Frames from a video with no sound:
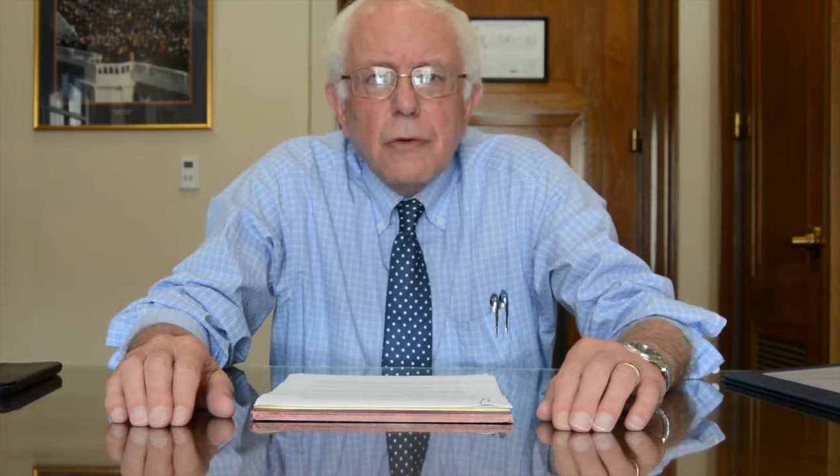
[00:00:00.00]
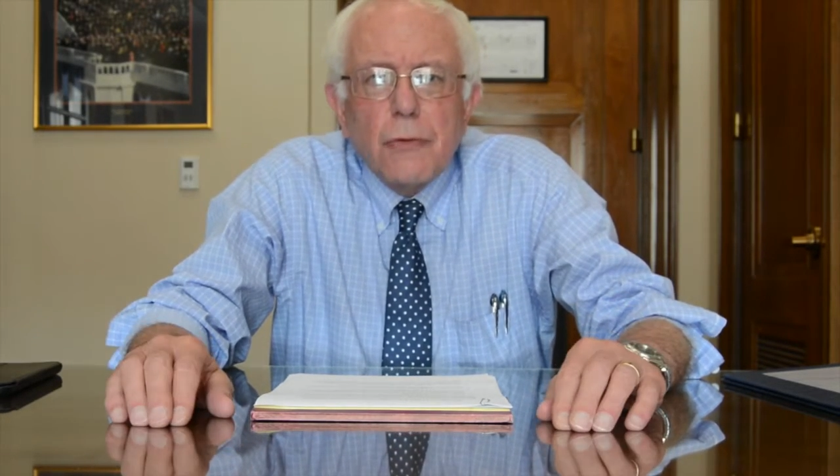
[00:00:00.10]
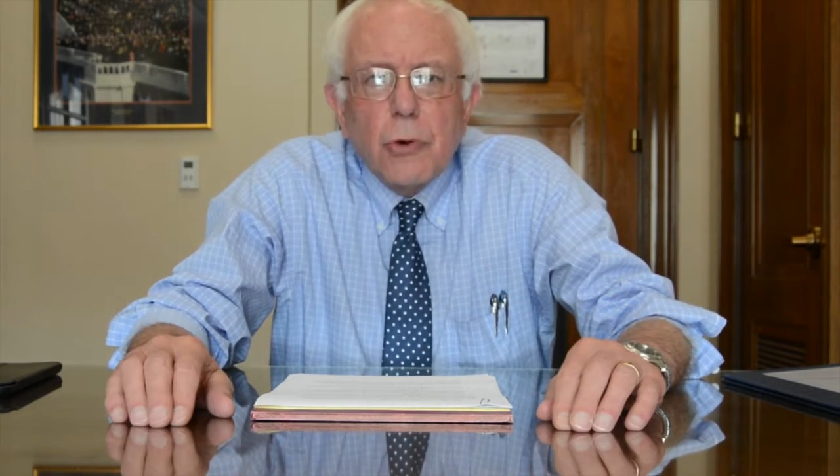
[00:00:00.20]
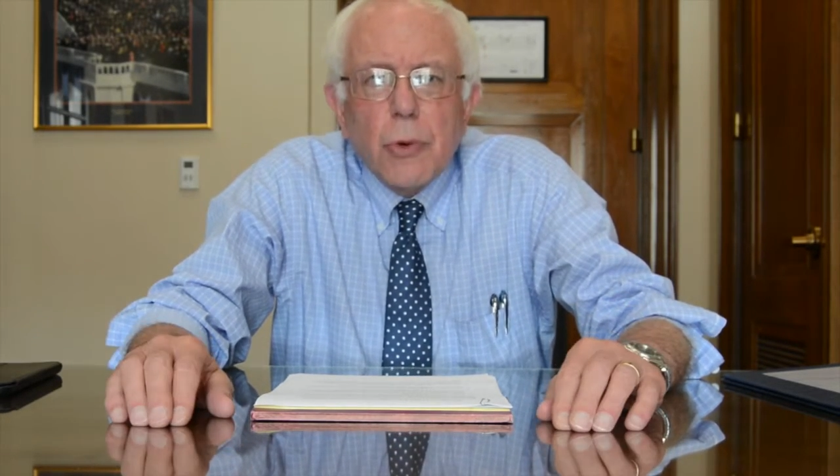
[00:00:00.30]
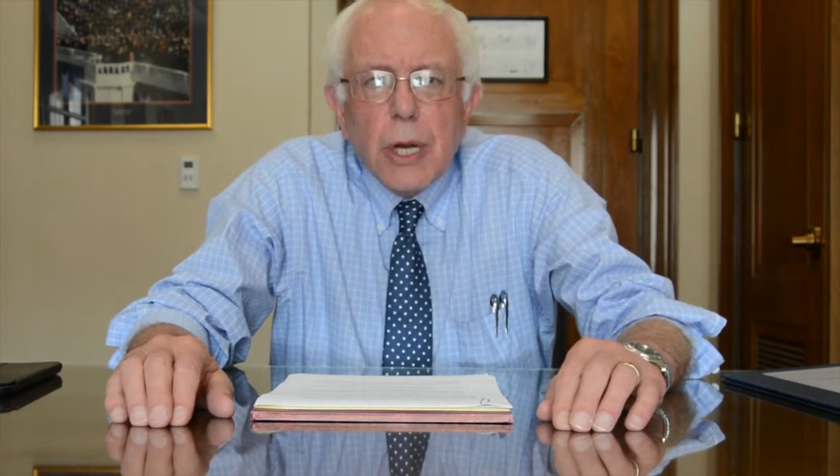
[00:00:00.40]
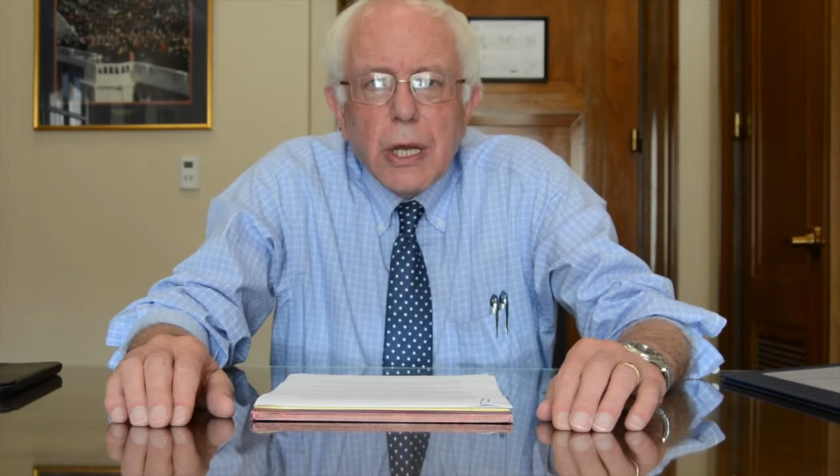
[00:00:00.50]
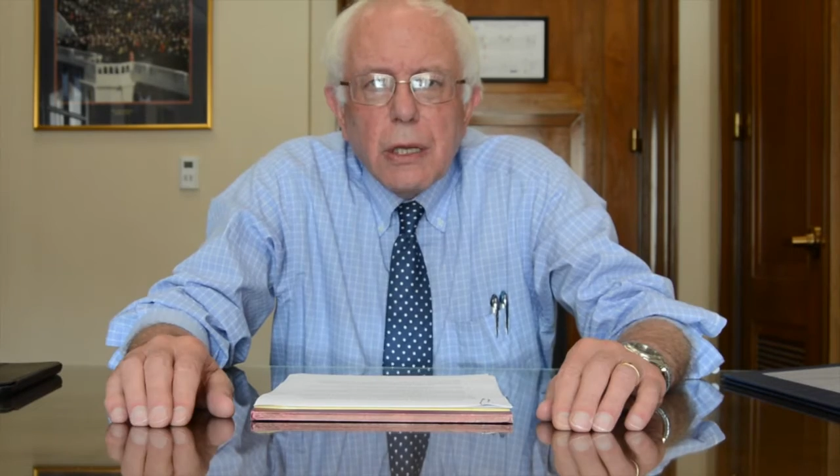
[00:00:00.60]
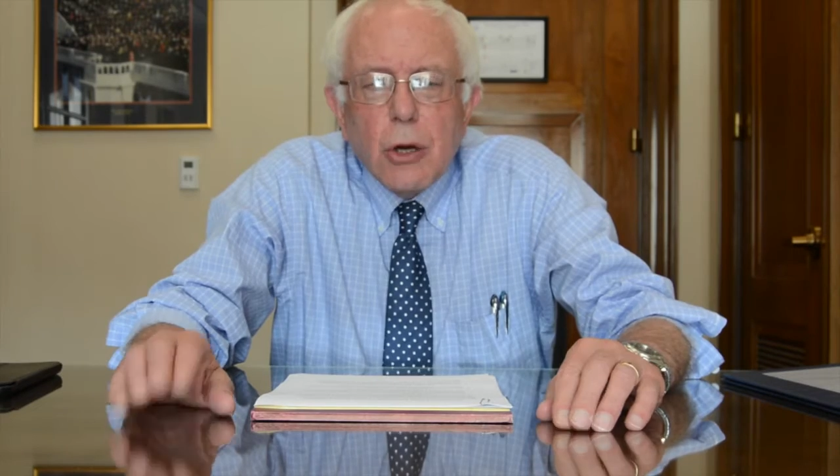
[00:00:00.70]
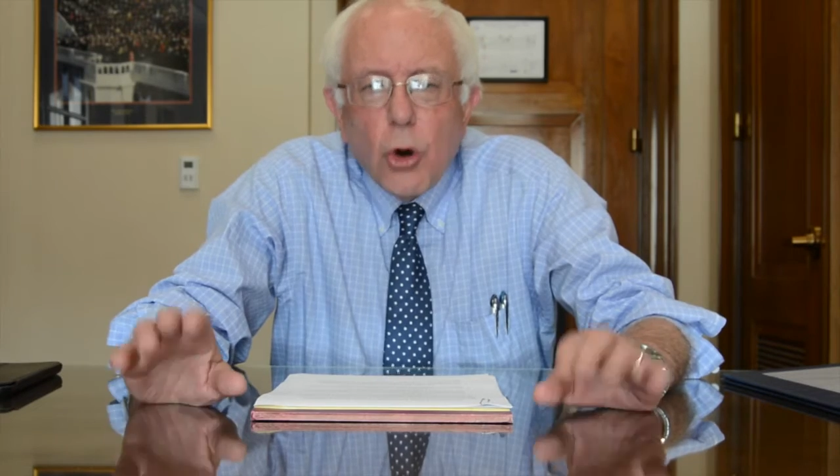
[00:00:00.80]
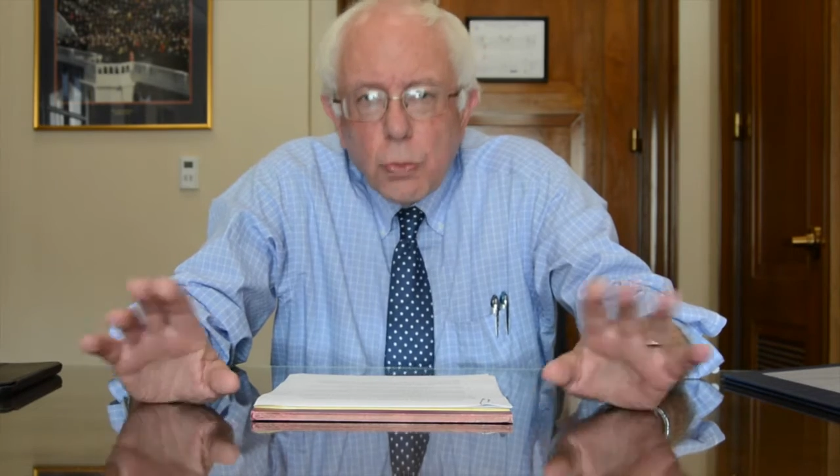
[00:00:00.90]
for what I
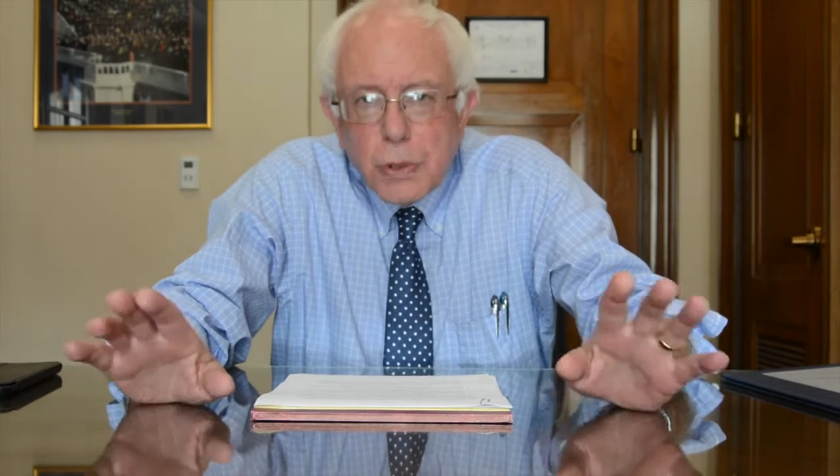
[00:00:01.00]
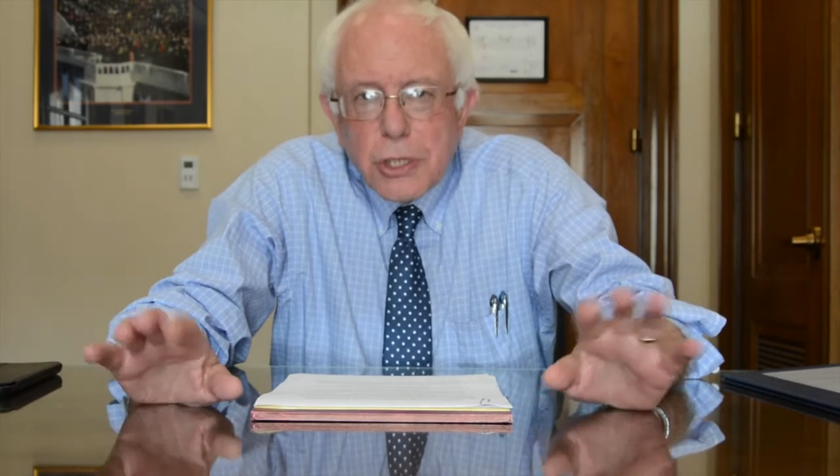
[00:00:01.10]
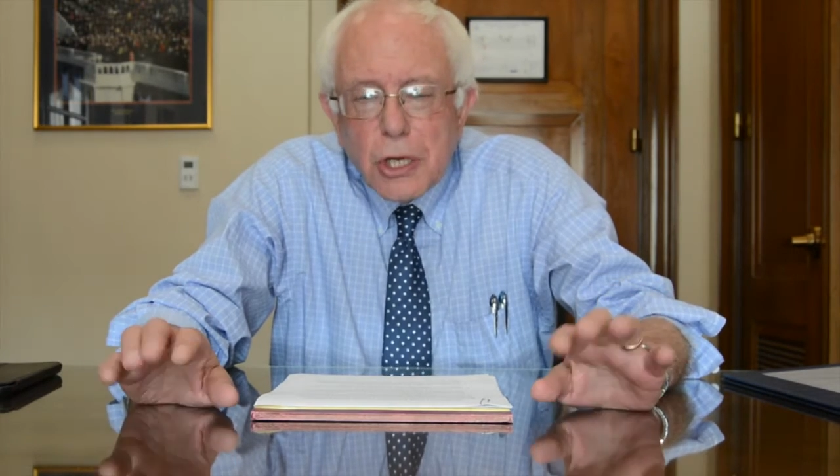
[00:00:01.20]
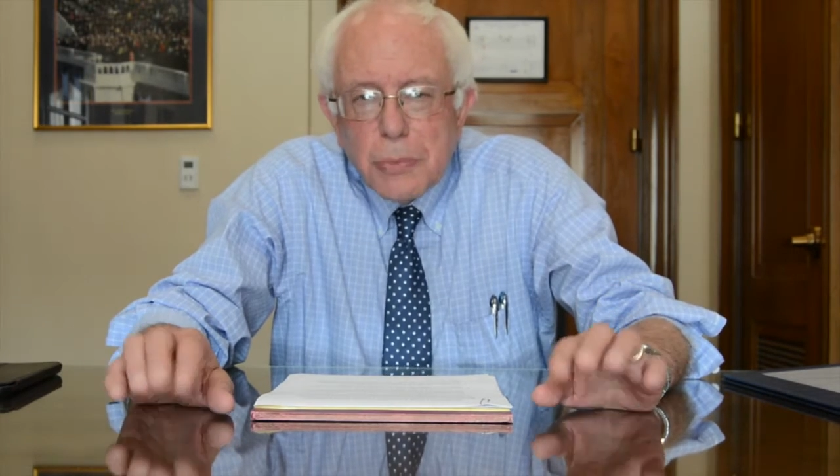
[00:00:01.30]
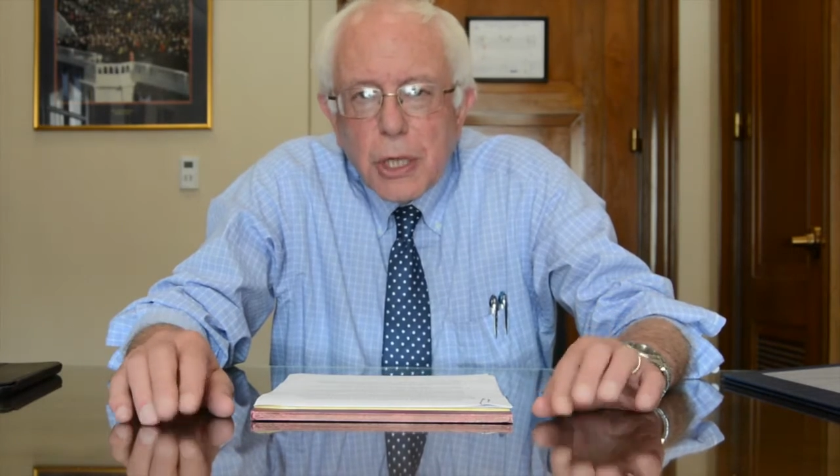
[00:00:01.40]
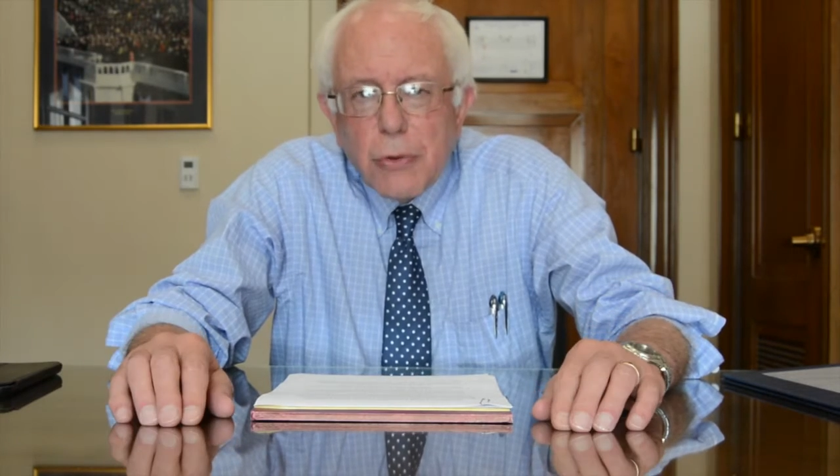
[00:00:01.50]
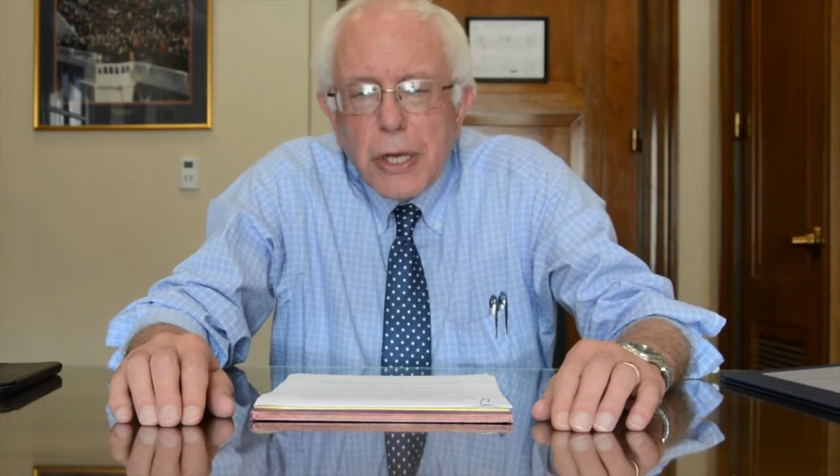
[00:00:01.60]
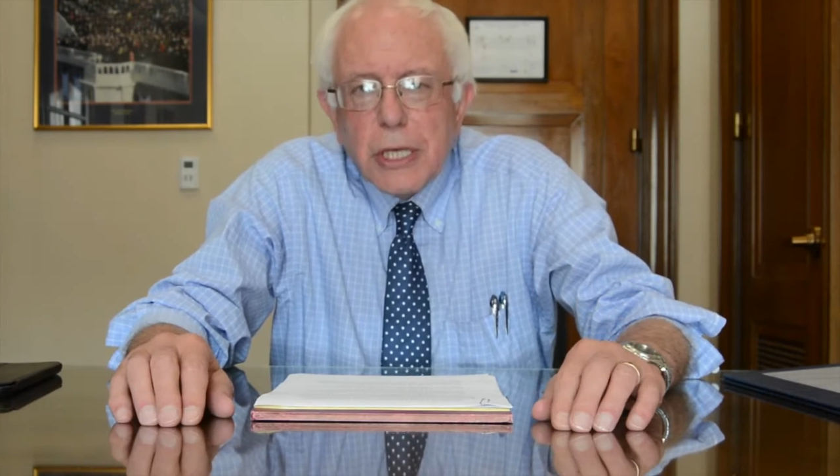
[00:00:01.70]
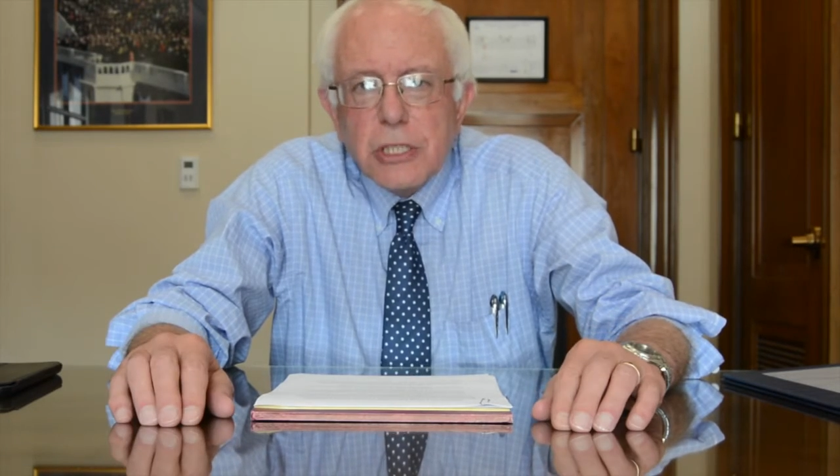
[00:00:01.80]
hope is going to be a great